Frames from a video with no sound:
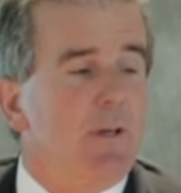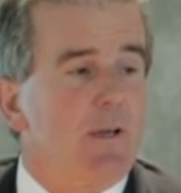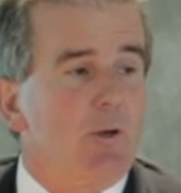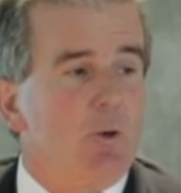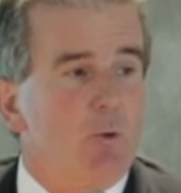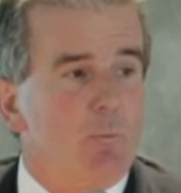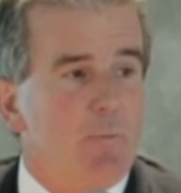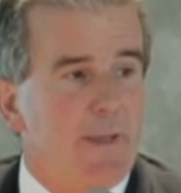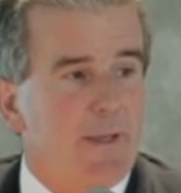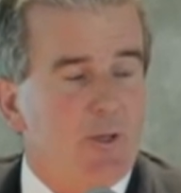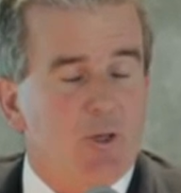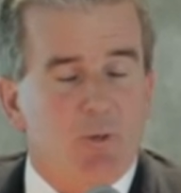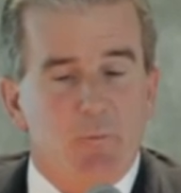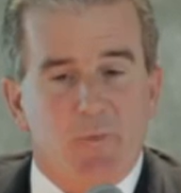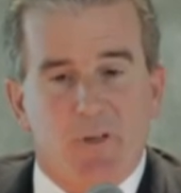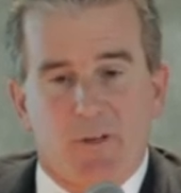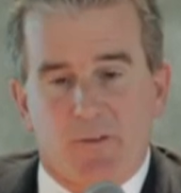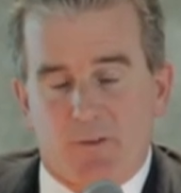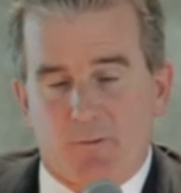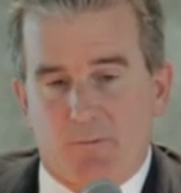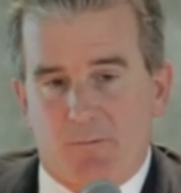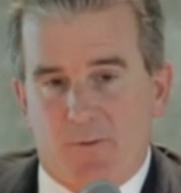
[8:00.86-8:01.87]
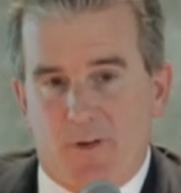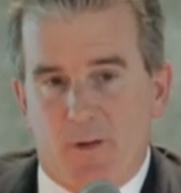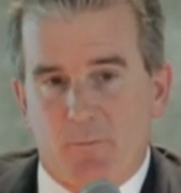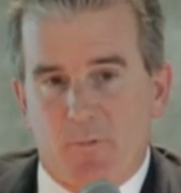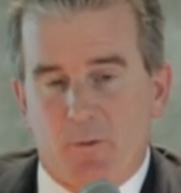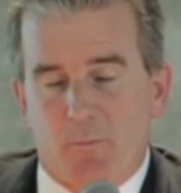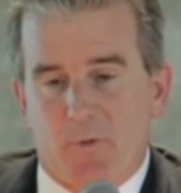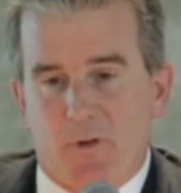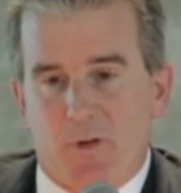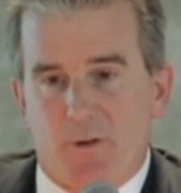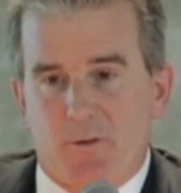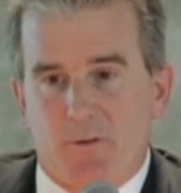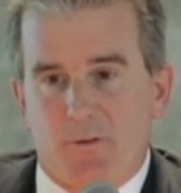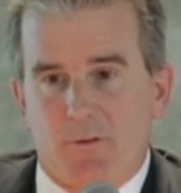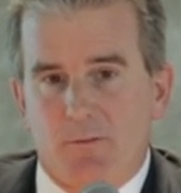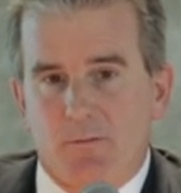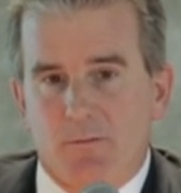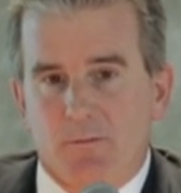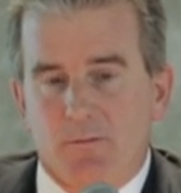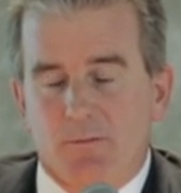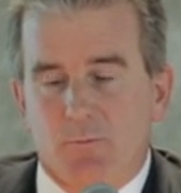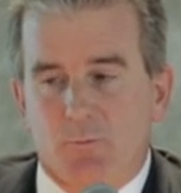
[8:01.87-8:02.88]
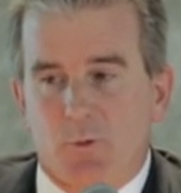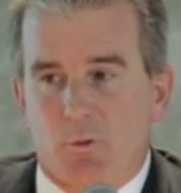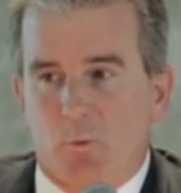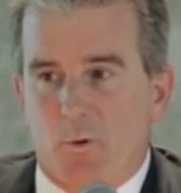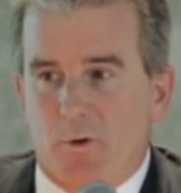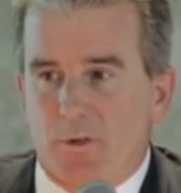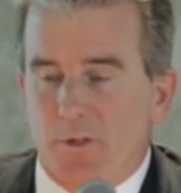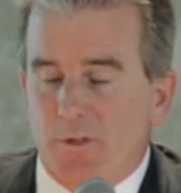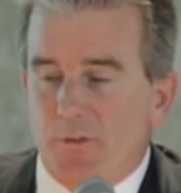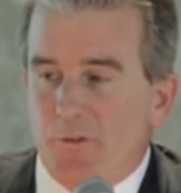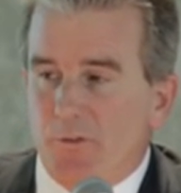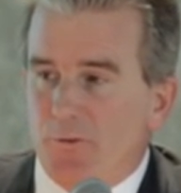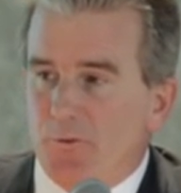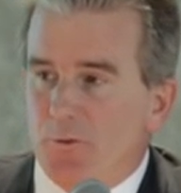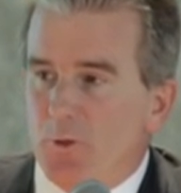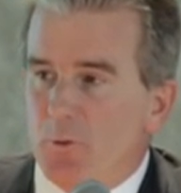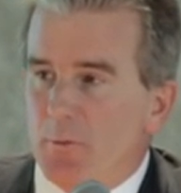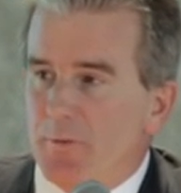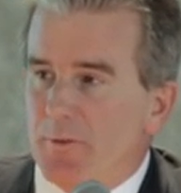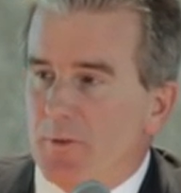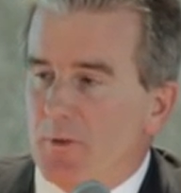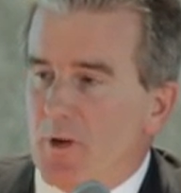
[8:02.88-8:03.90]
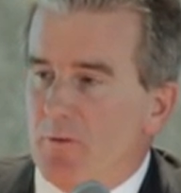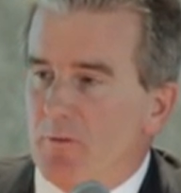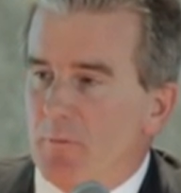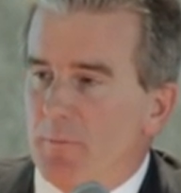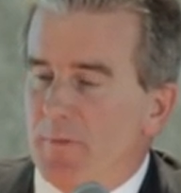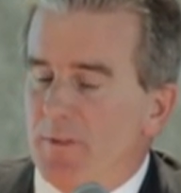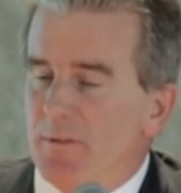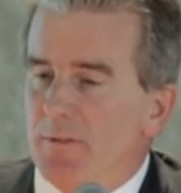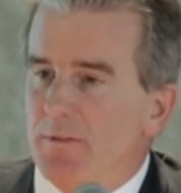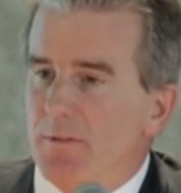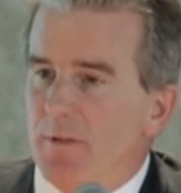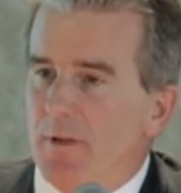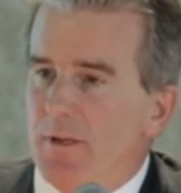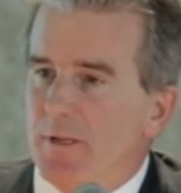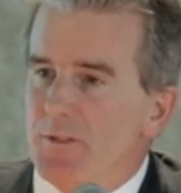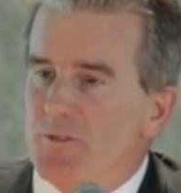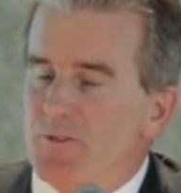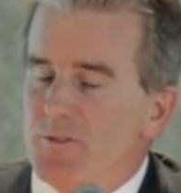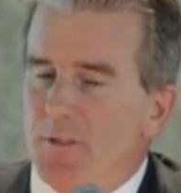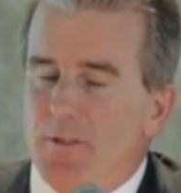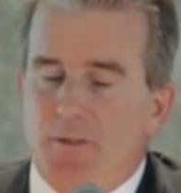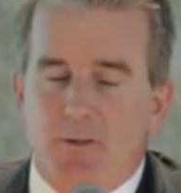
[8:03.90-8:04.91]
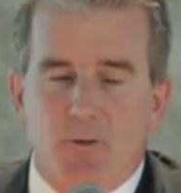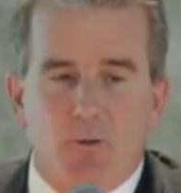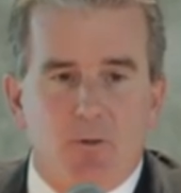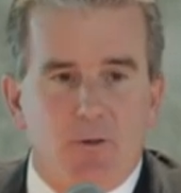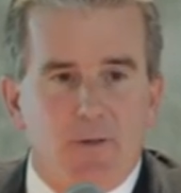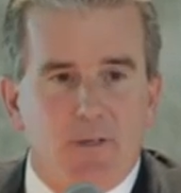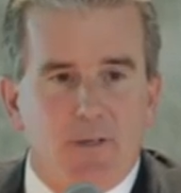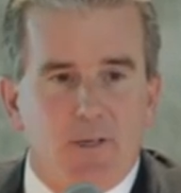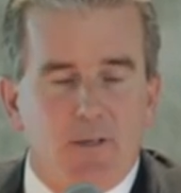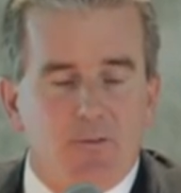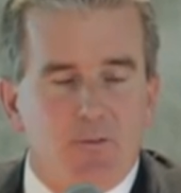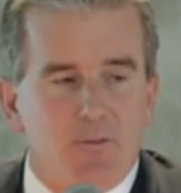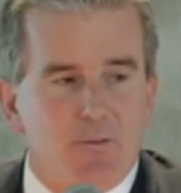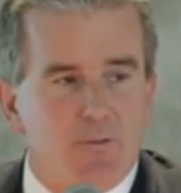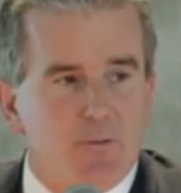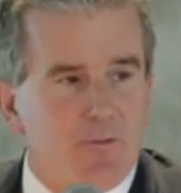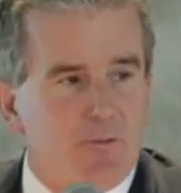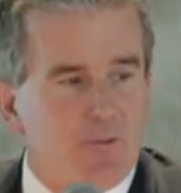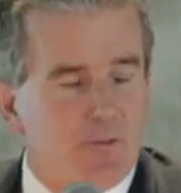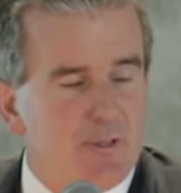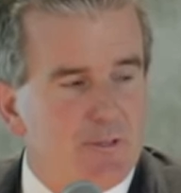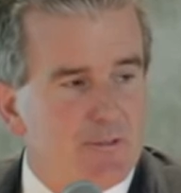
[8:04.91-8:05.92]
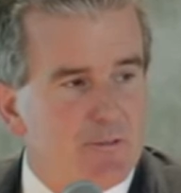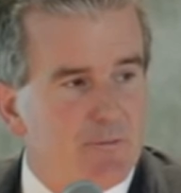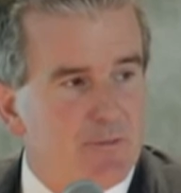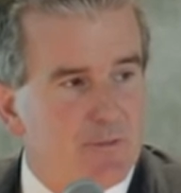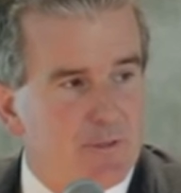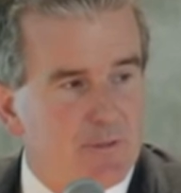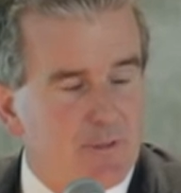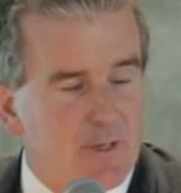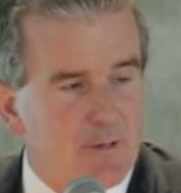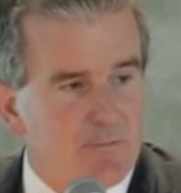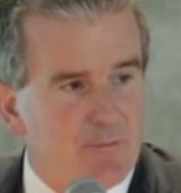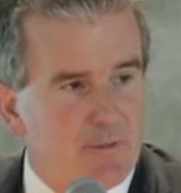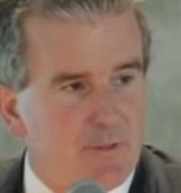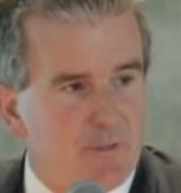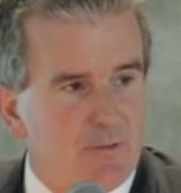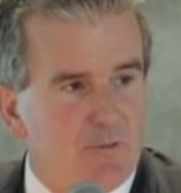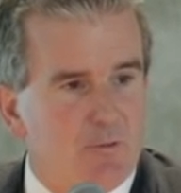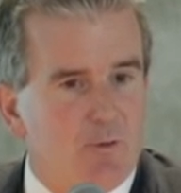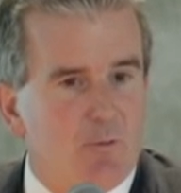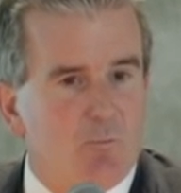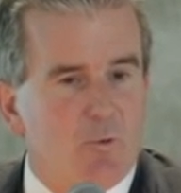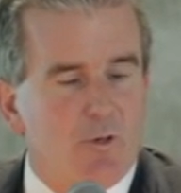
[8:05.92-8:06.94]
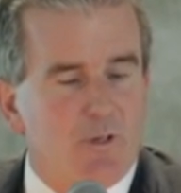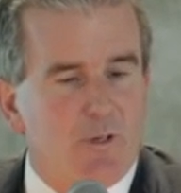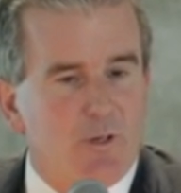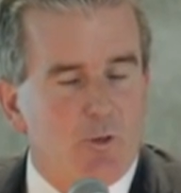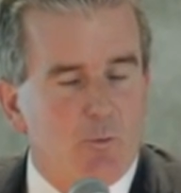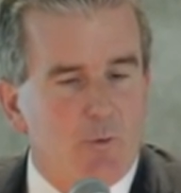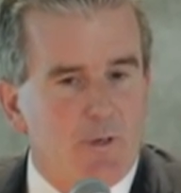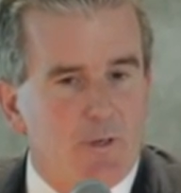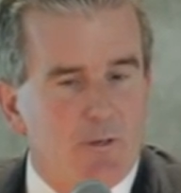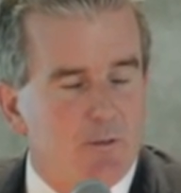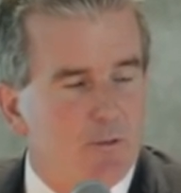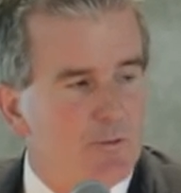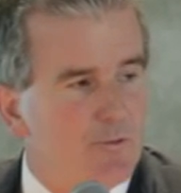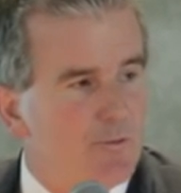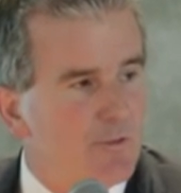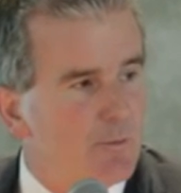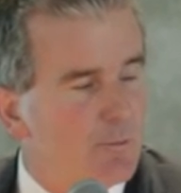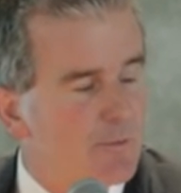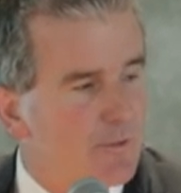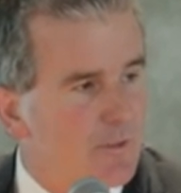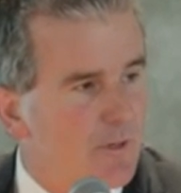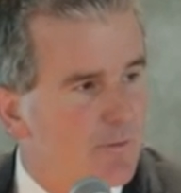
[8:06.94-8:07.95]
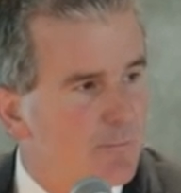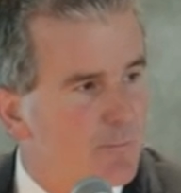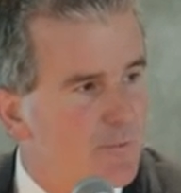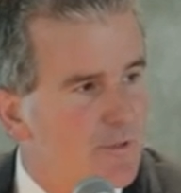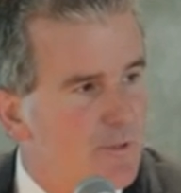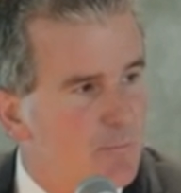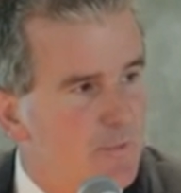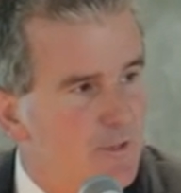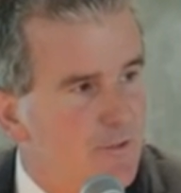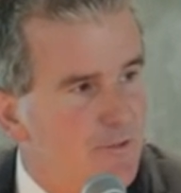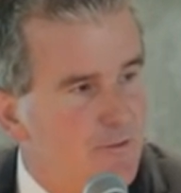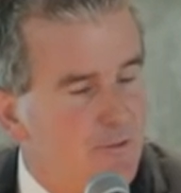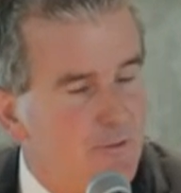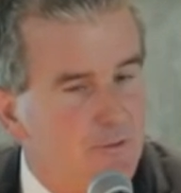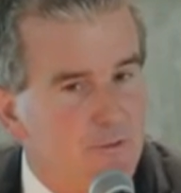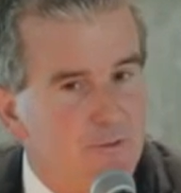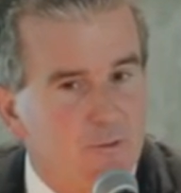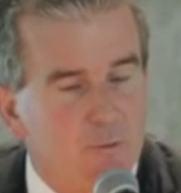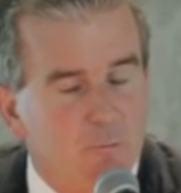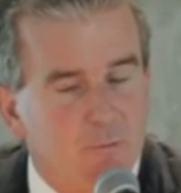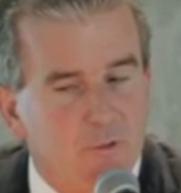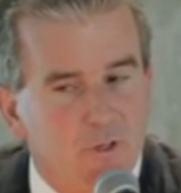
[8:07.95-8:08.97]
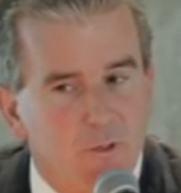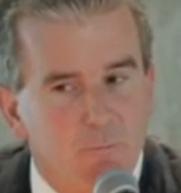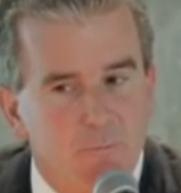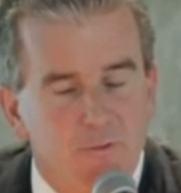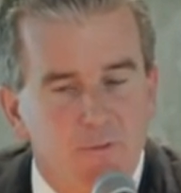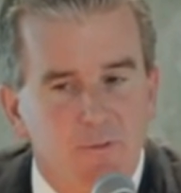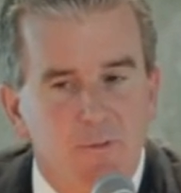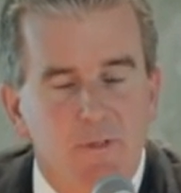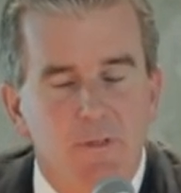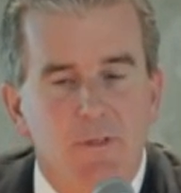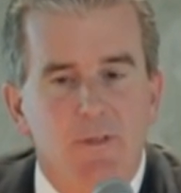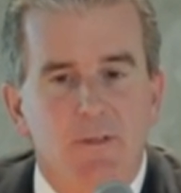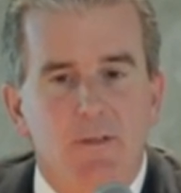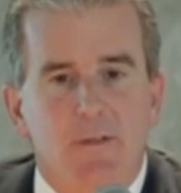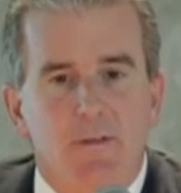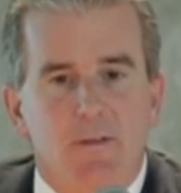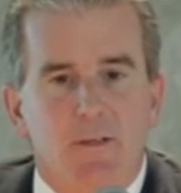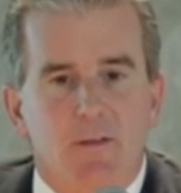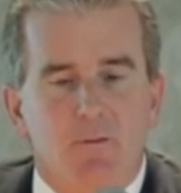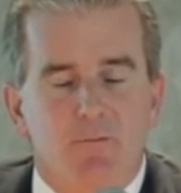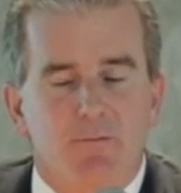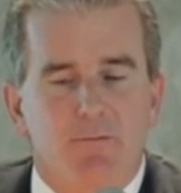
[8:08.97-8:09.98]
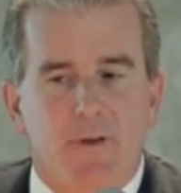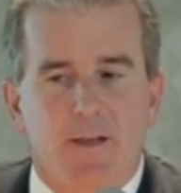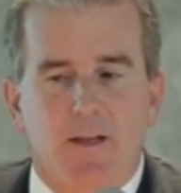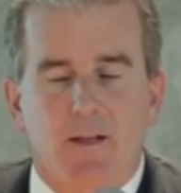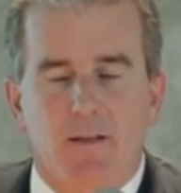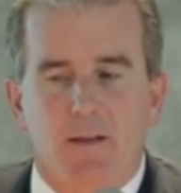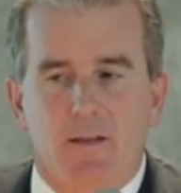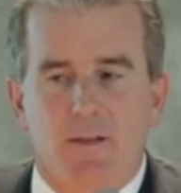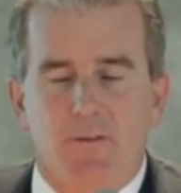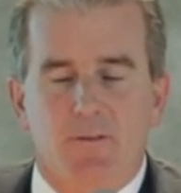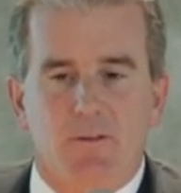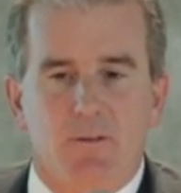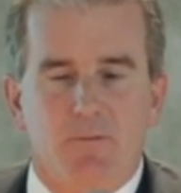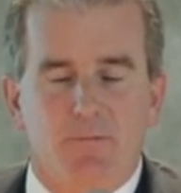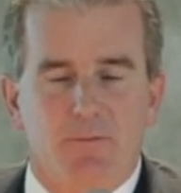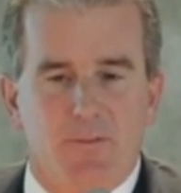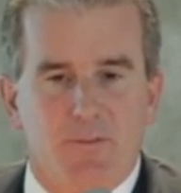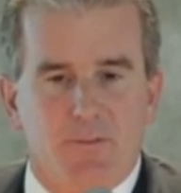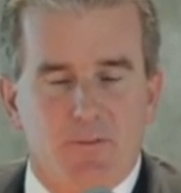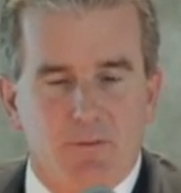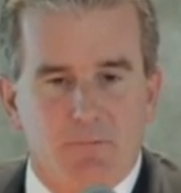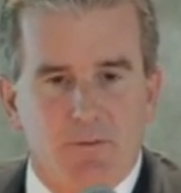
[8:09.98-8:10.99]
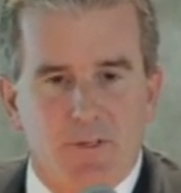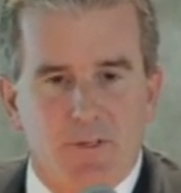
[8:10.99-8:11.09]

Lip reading: who may come in as our farming partner. We're working through with the government. I chair the Oil and Gas Association of South Africa, so I'm working quite closely with the government, the minister, his department, in finalizing the fiscal